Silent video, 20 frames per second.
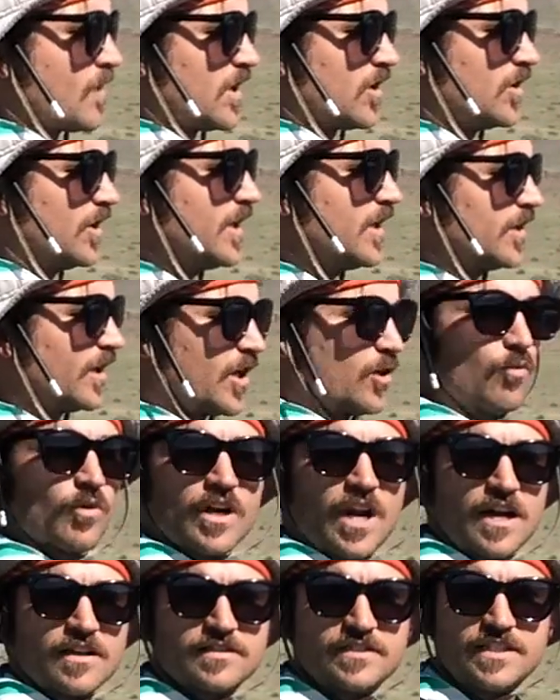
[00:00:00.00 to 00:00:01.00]
clearly we're
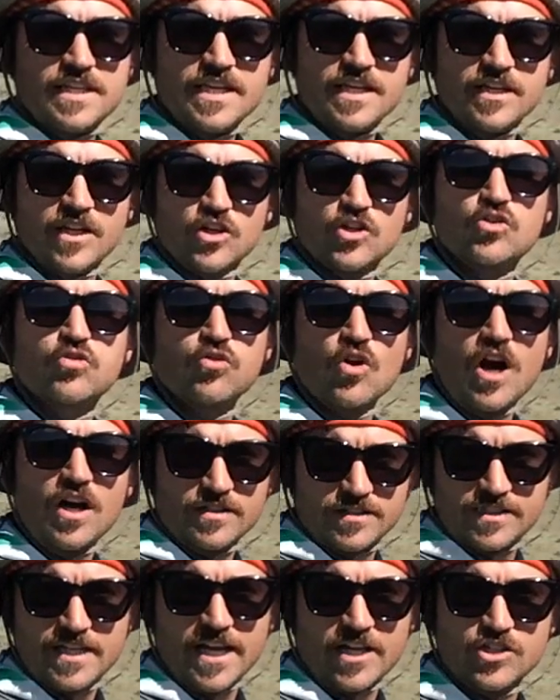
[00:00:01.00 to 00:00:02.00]
not seeing a
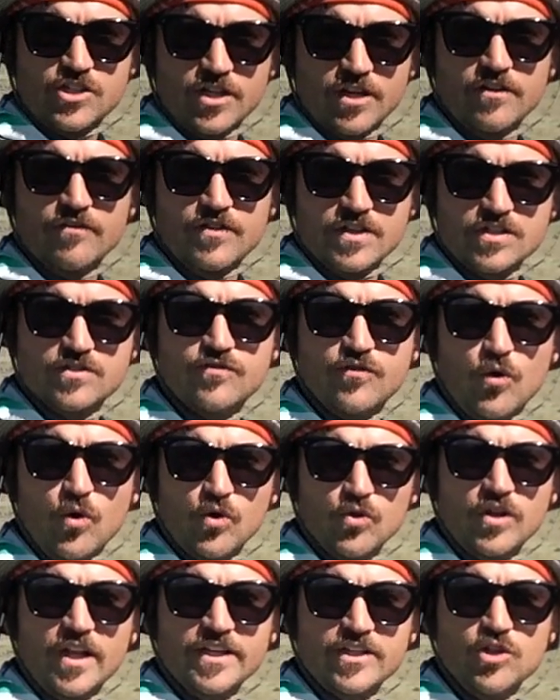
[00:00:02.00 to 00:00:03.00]
cross-section of this
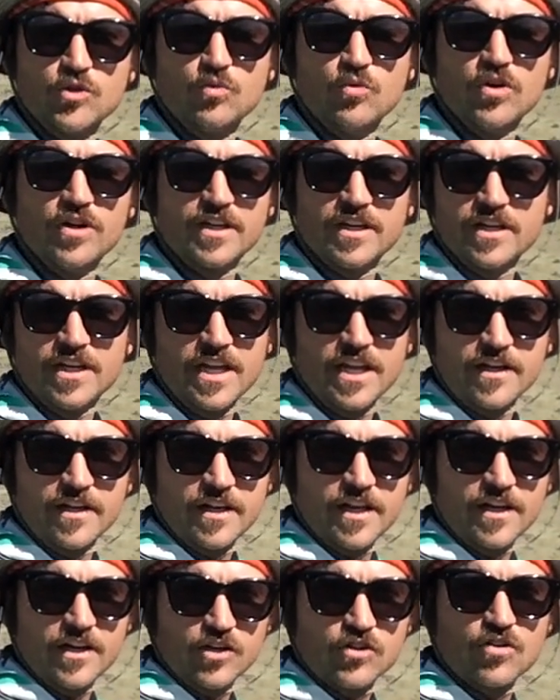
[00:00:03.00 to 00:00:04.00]
fold like you would
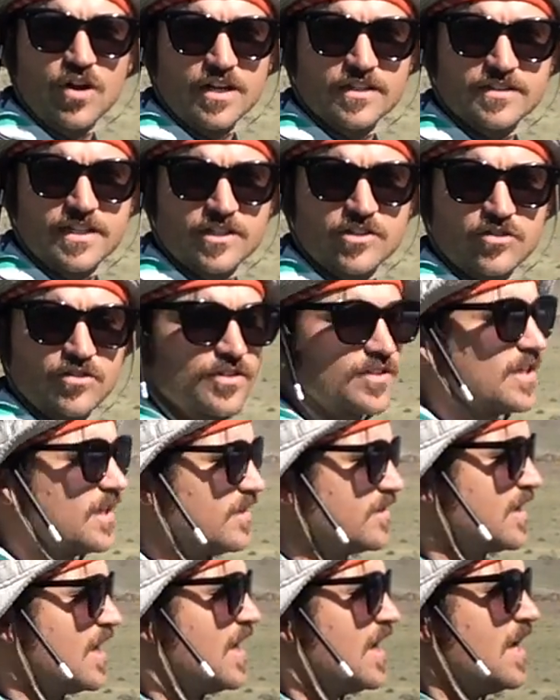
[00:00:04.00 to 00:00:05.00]
in a cross-sectional
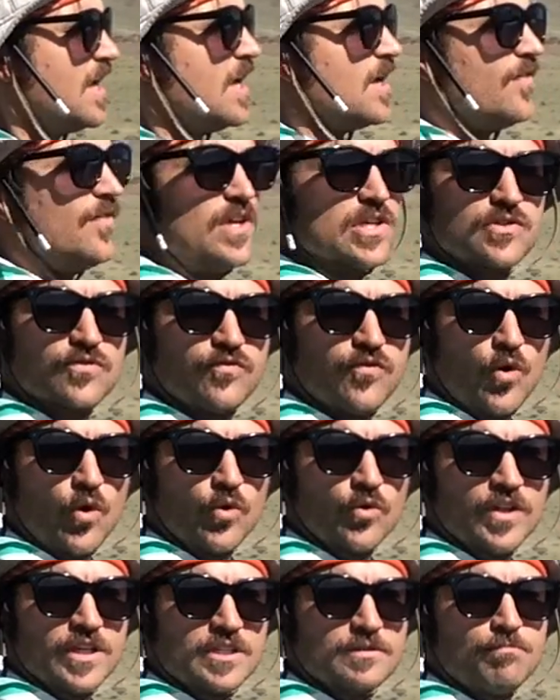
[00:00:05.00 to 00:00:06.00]
sense. This
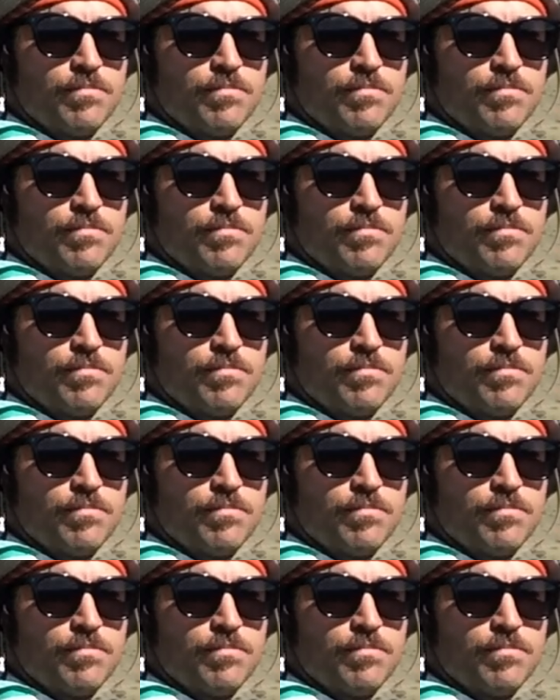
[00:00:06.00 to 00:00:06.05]
fold is